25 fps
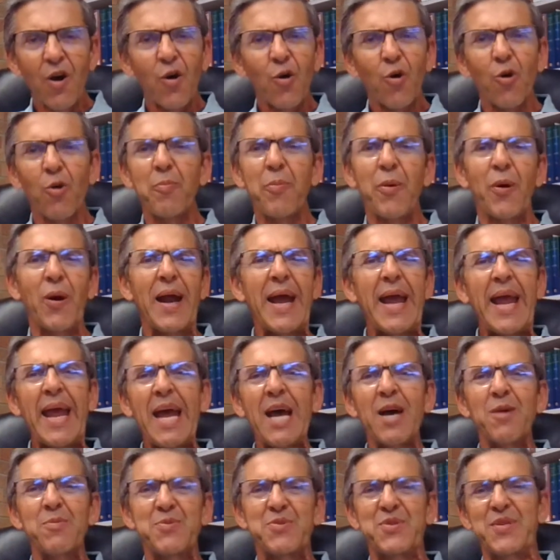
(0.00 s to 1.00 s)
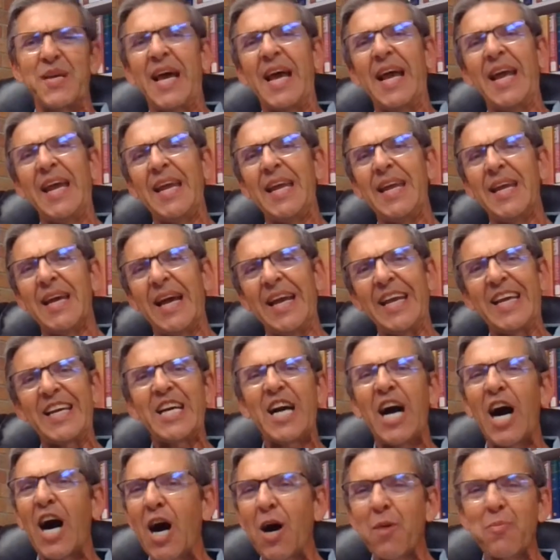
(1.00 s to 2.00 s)
or perhaps a
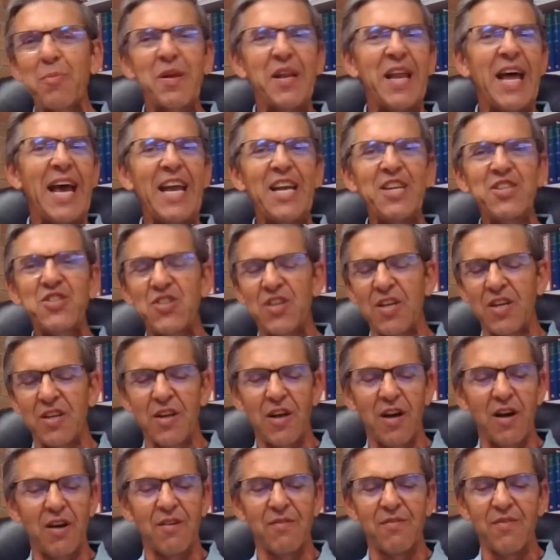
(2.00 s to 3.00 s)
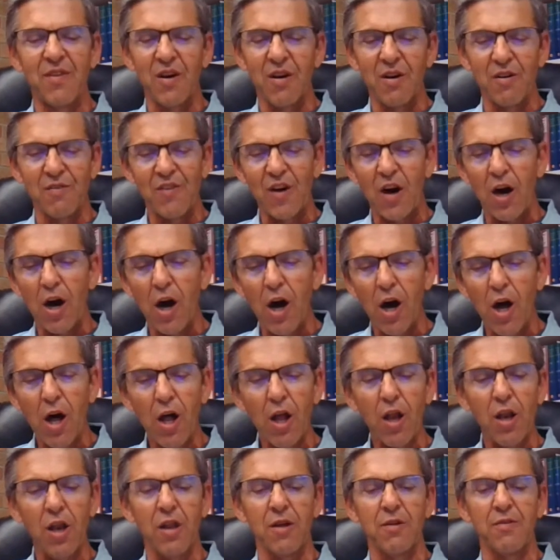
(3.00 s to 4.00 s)
combination of
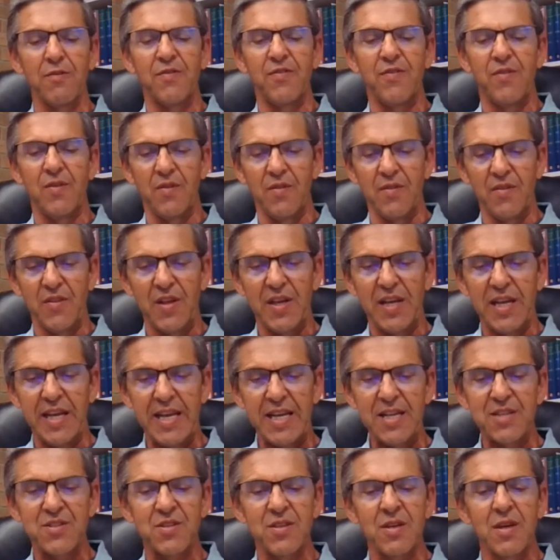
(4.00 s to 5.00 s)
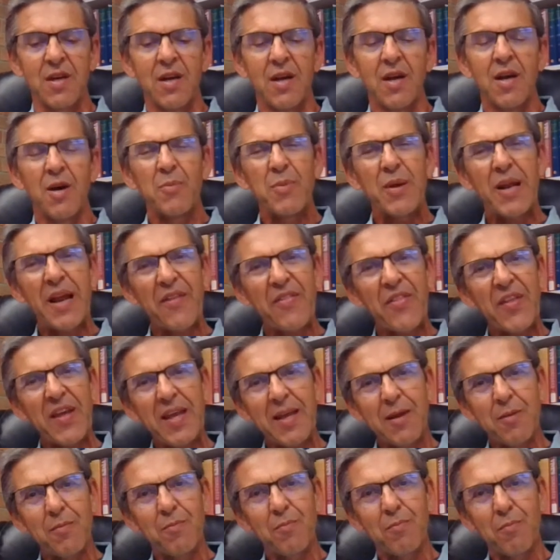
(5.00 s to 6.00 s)
all of these. But I
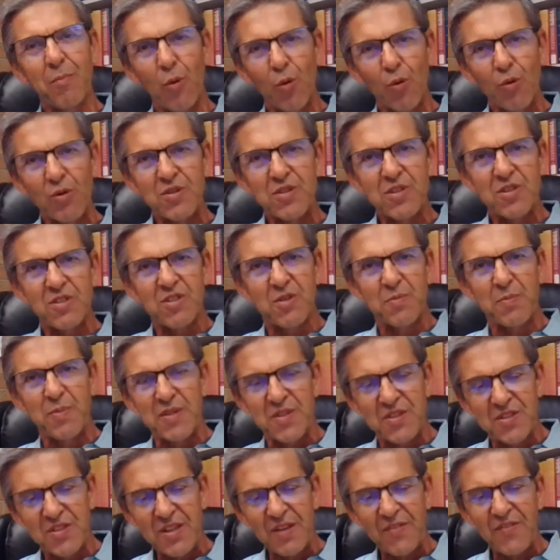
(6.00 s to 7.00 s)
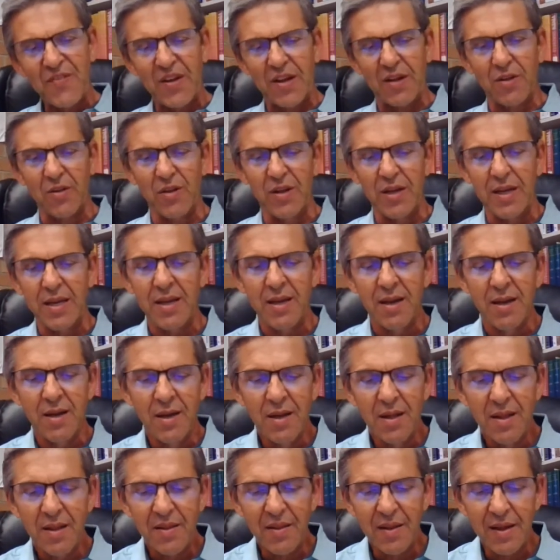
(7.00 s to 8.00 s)
think more specifically,
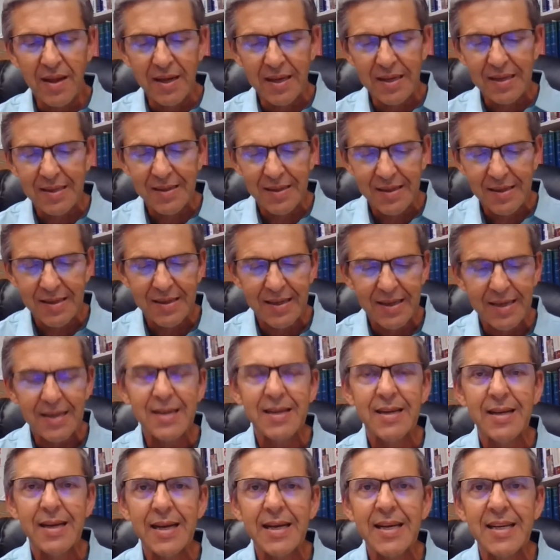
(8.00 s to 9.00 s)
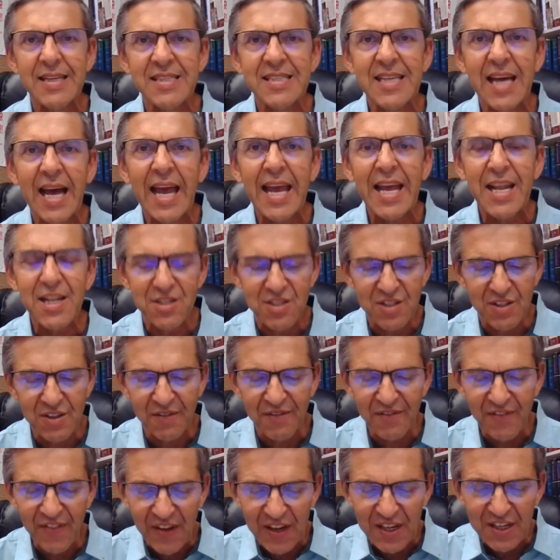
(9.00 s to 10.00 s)
it contains the
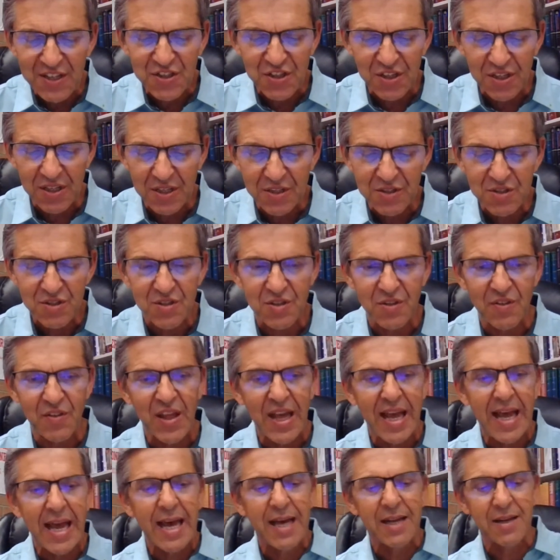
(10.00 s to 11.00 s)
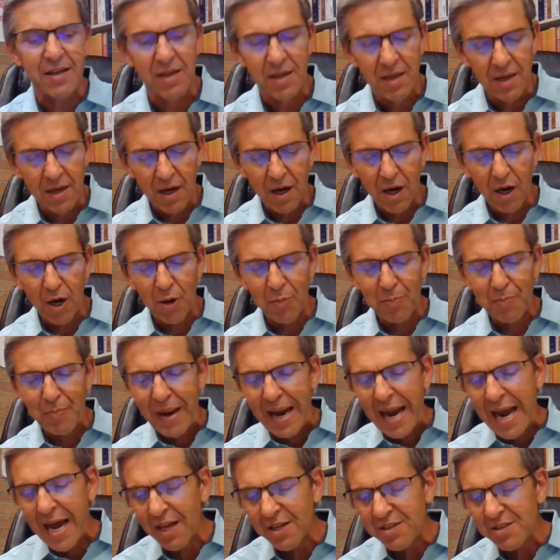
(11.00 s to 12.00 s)
visions that are
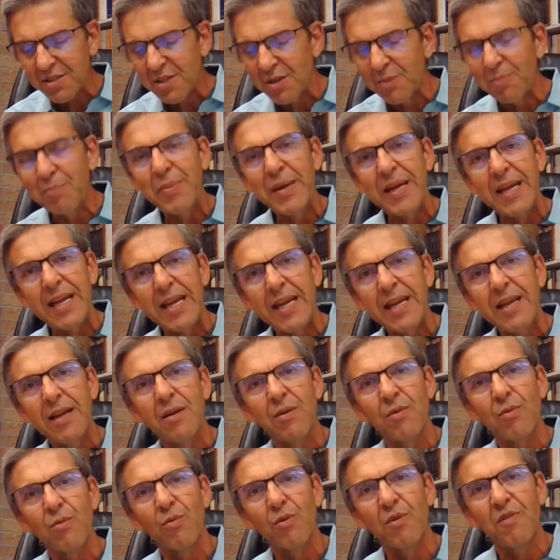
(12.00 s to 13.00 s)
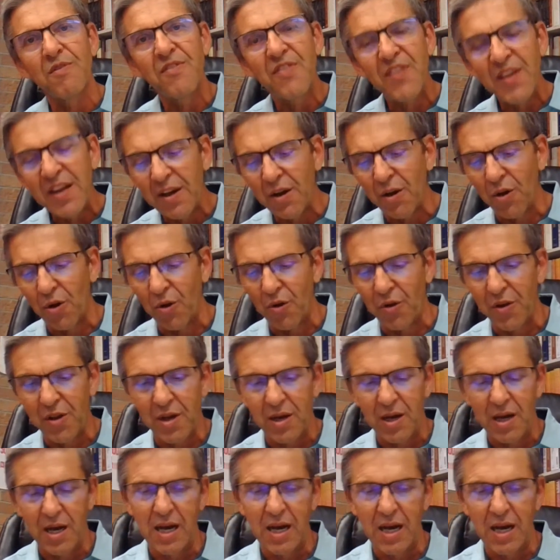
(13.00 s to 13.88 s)
about to be revealed